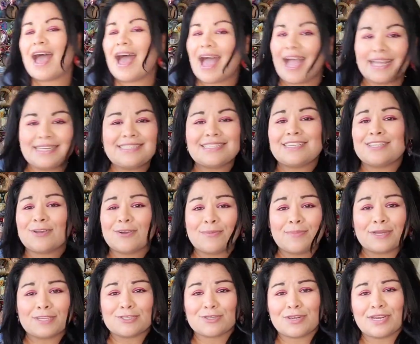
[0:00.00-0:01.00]
I didn't go
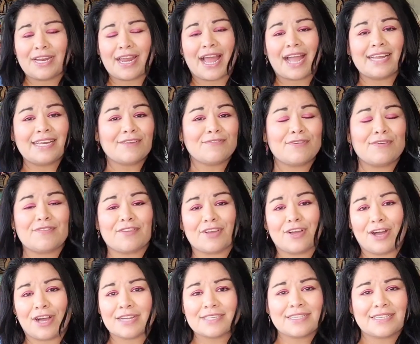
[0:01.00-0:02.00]
measure it. I never even
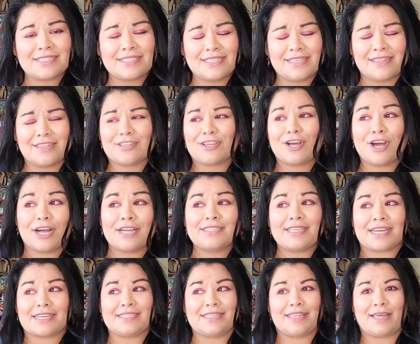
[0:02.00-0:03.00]
contacted
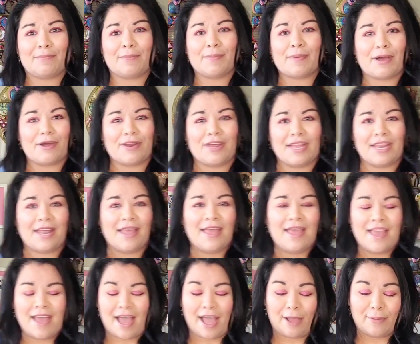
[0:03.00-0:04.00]
contacted them about it.
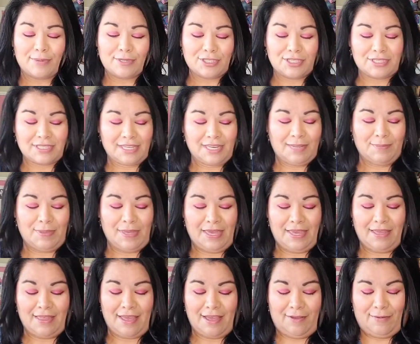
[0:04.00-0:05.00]
I was just going to
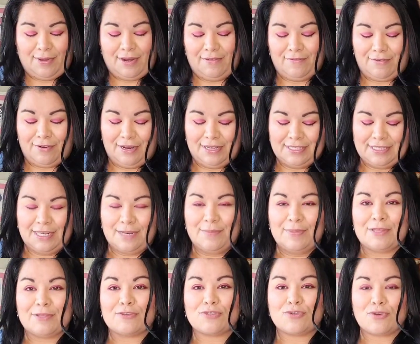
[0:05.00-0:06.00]
be like, whatever. It's going to
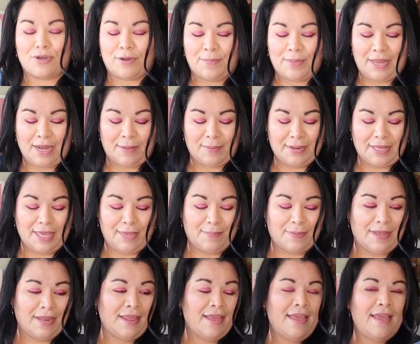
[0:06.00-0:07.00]
be a little short on me and I'm going to
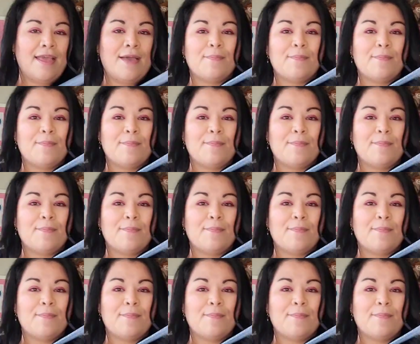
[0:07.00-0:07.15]
keep it.